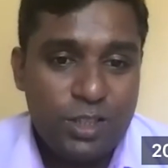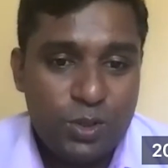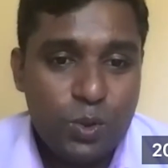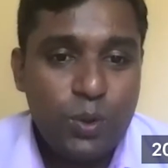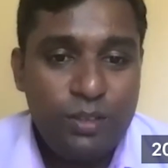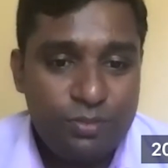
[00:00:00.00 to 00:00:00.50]

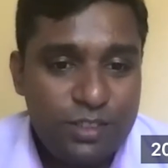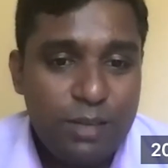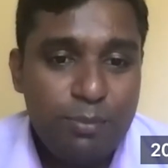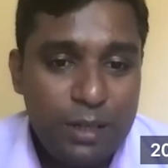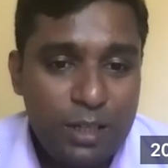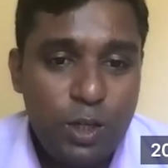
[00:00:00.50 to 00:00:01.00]
So if the
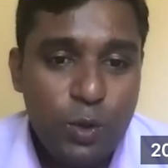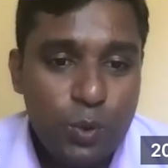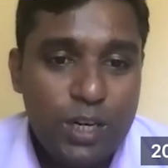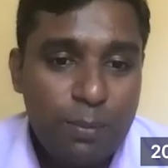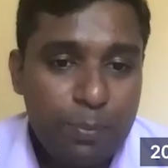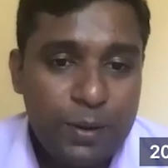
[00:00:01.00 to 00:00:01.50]

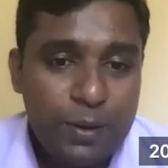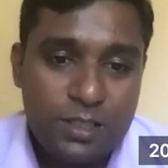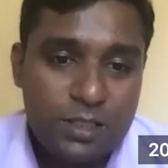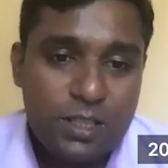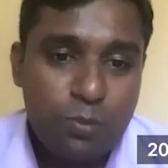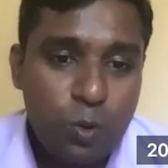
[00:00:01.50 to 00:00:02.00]
midluteal
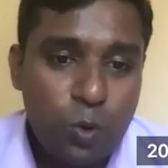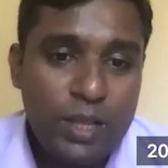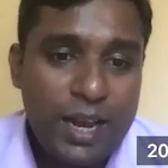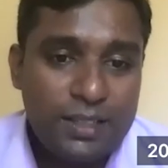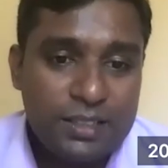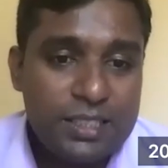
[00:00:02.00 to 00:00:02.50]
progesterone more
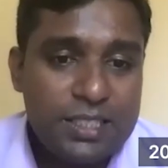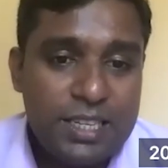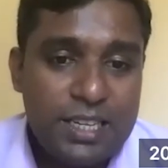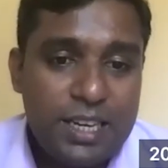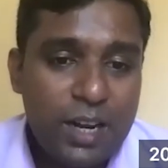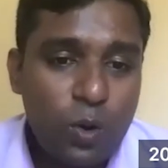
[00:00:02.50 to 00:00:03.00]
than
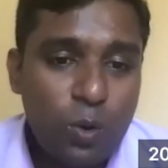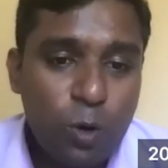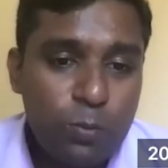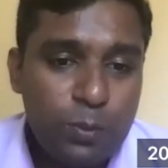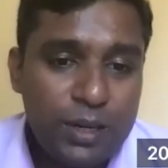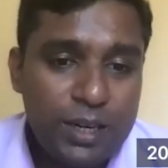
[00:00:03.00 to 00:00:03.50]
30
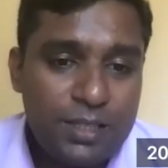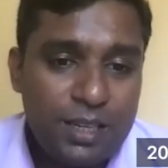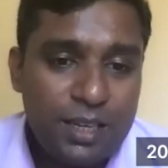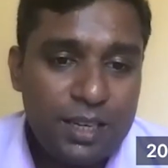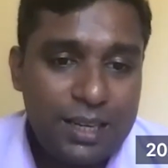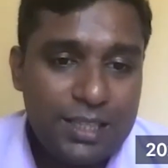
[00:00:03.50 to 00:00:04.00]
nanomole per
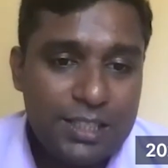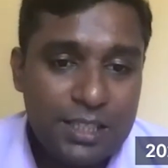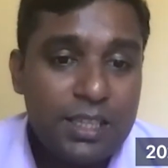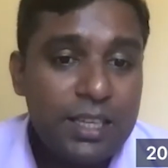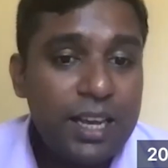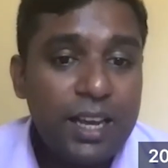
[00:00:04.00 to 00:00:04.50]
deciliter, it's
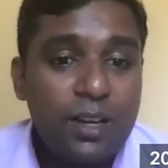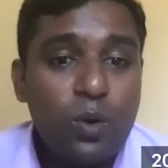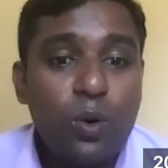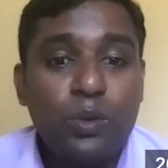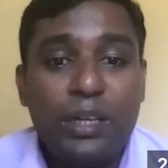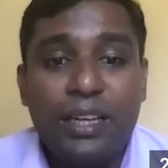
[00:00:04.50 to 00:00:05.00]
indicate
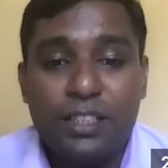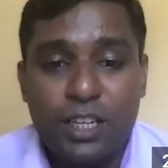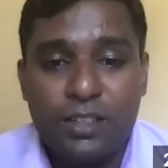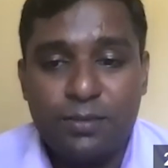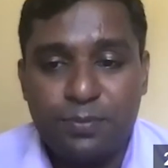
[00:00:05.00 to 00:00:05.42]
ovulation.